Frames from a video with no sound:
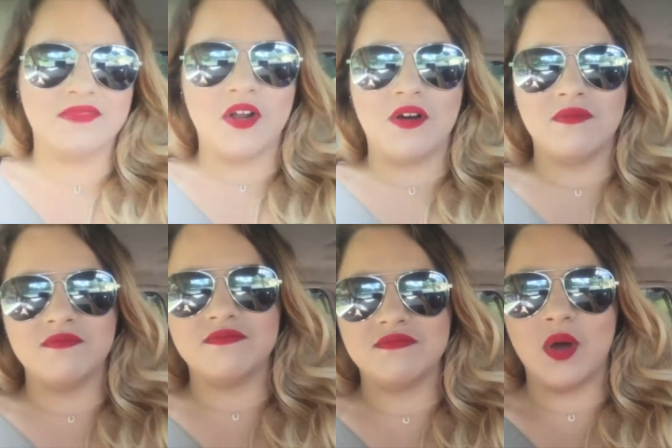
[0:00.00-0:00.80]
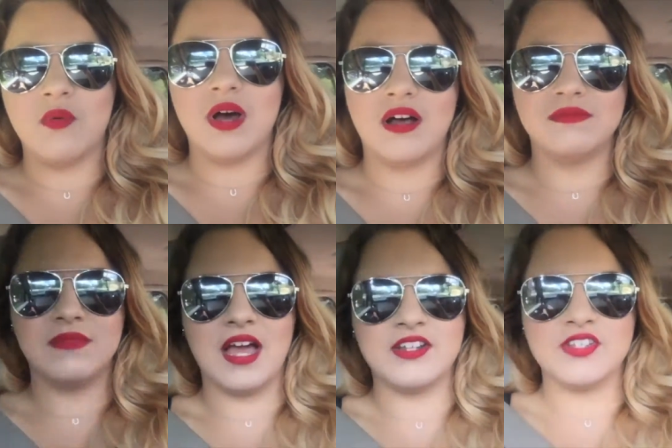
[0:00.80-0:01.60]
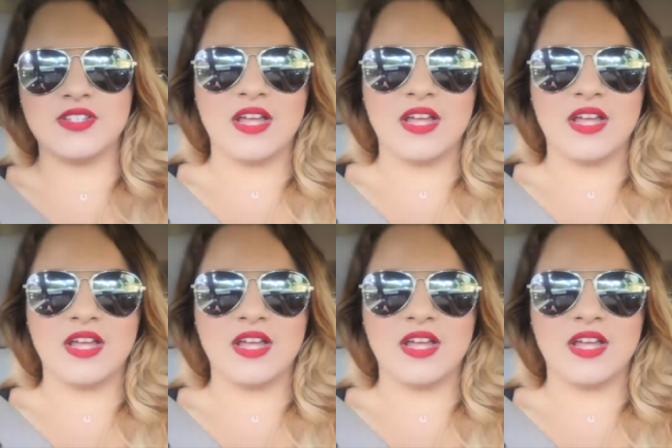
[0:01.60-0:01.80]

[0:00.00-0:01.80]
you know, oh well. I just